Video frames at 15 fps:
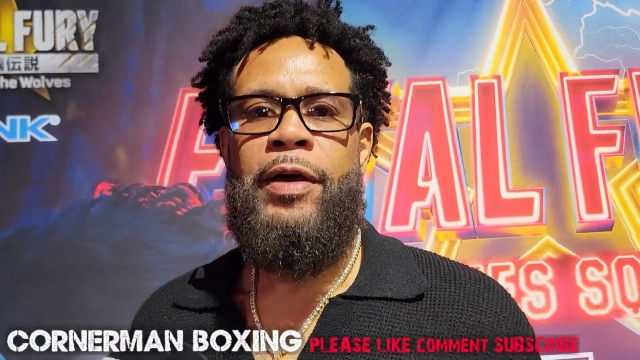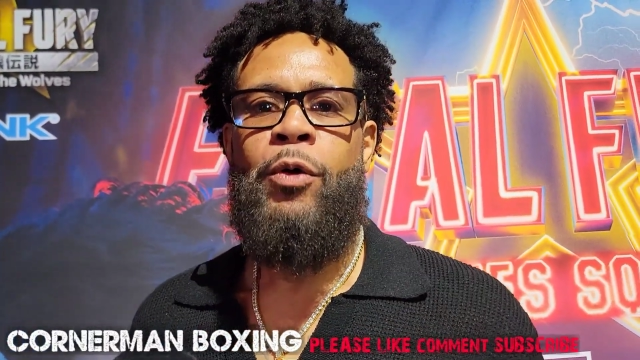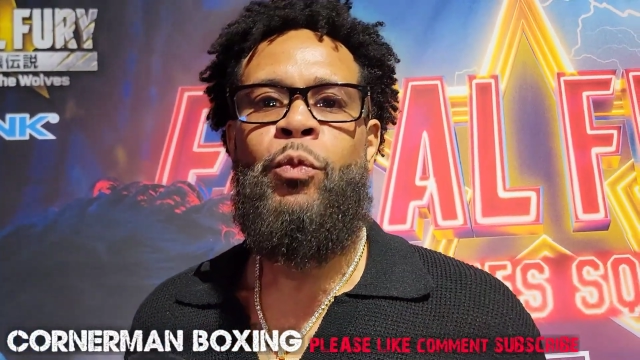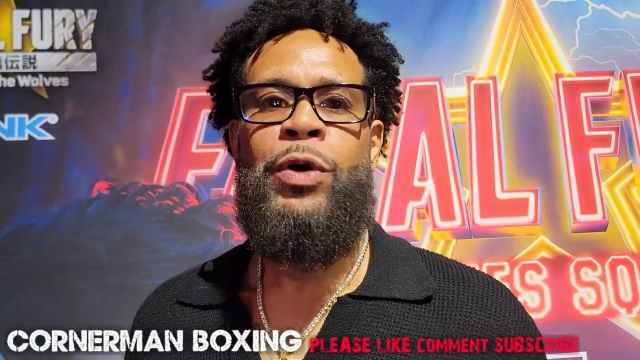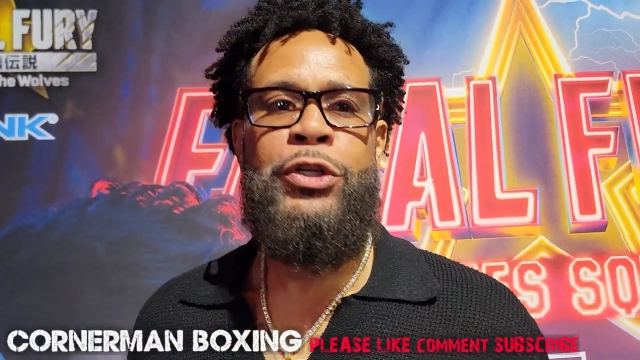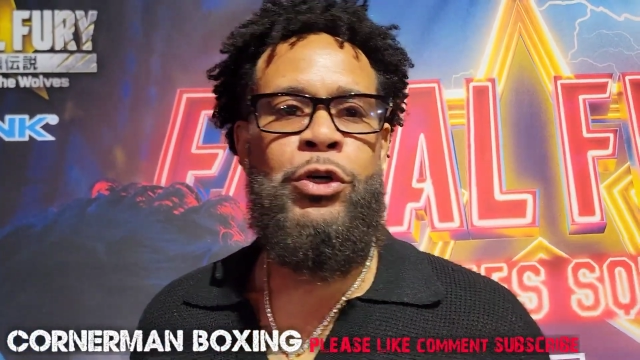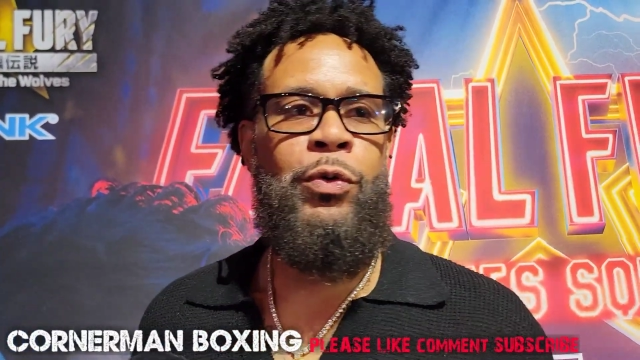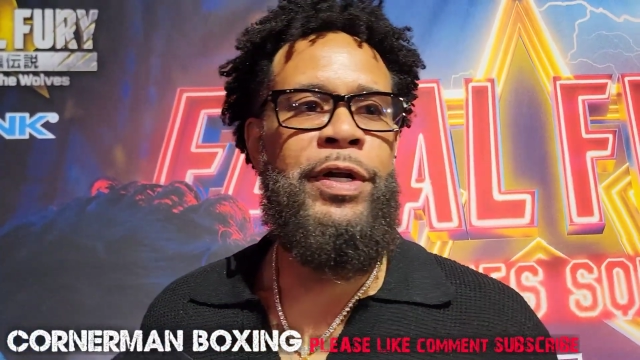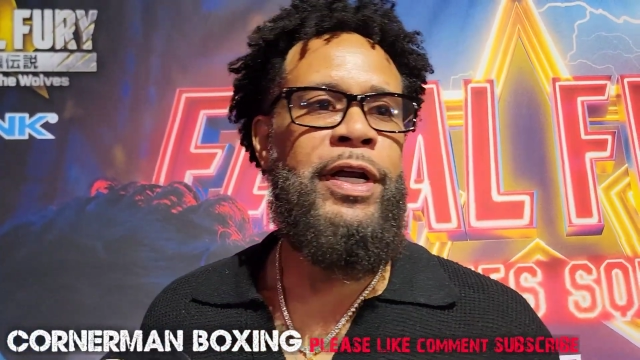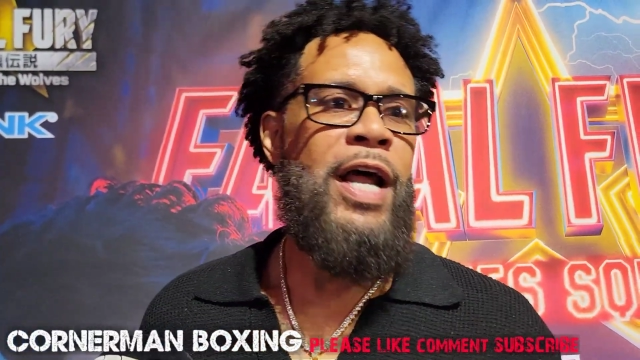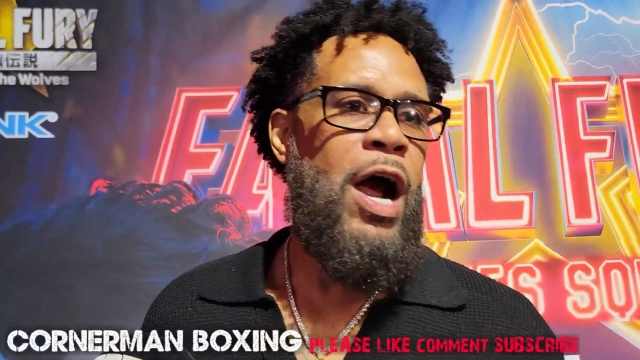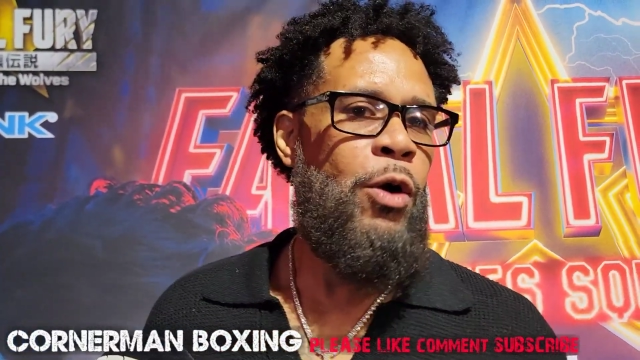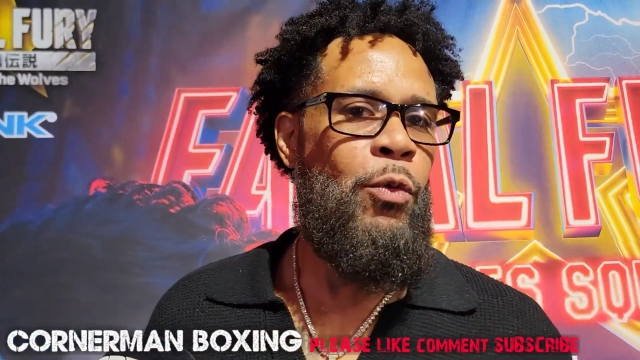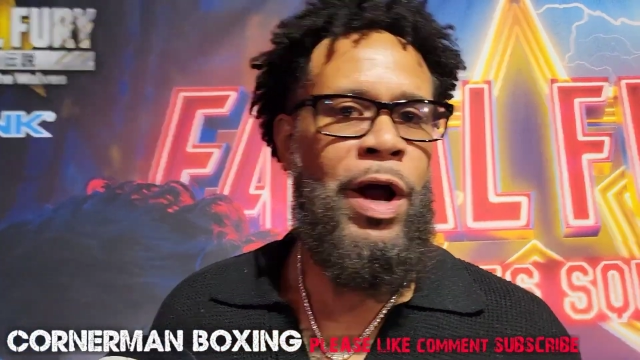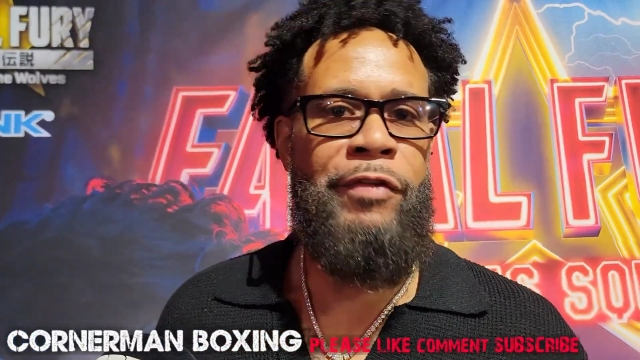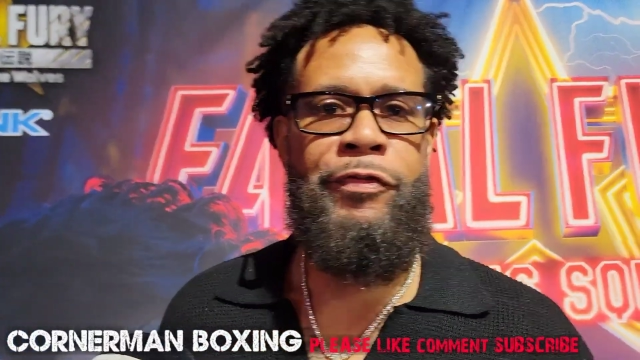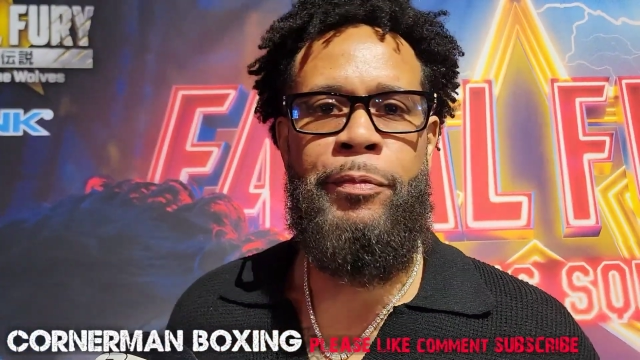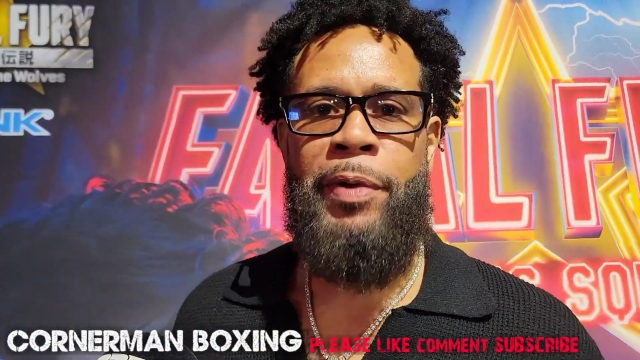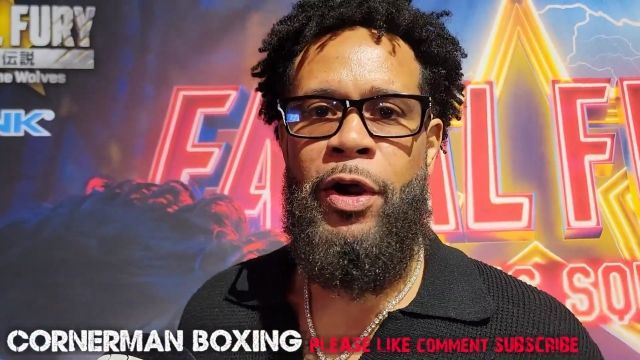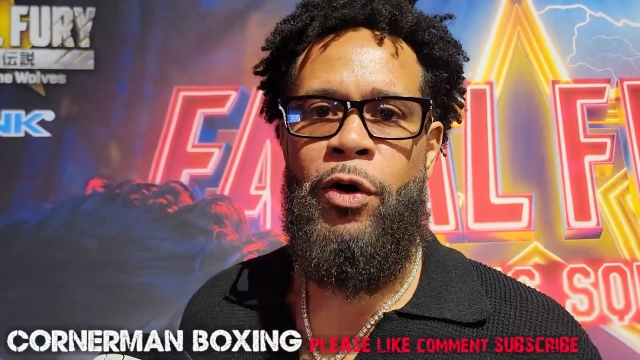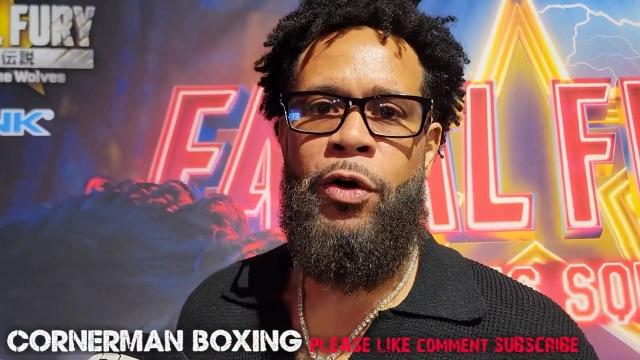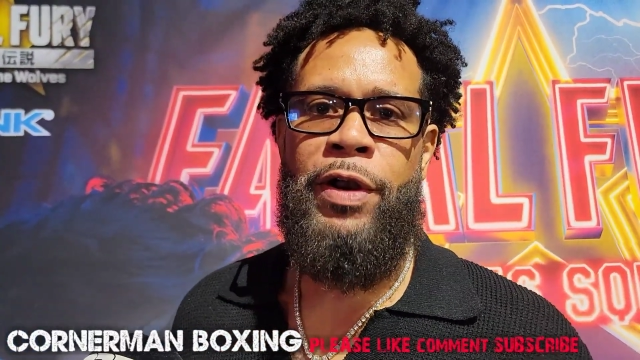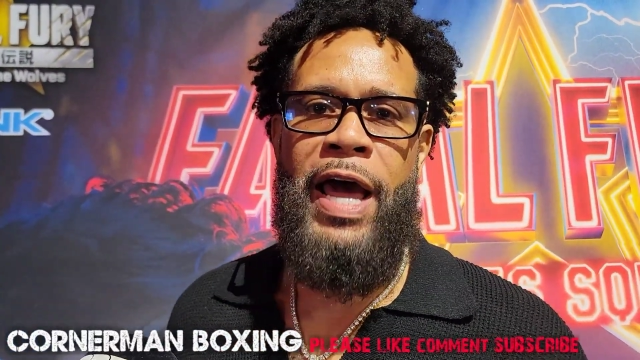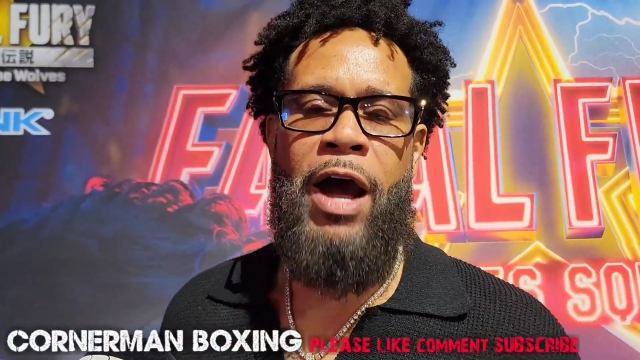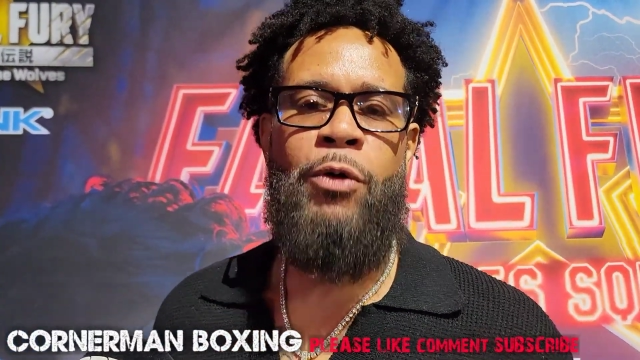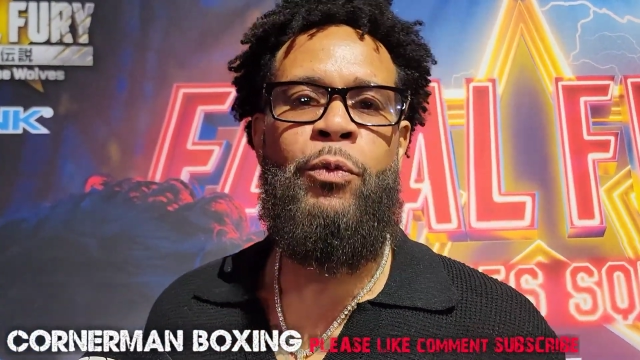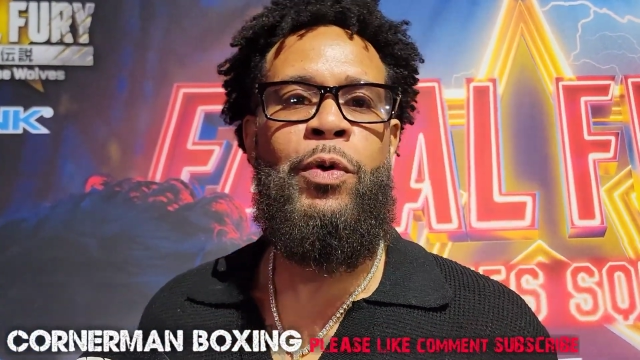We're doing it our way from here on out.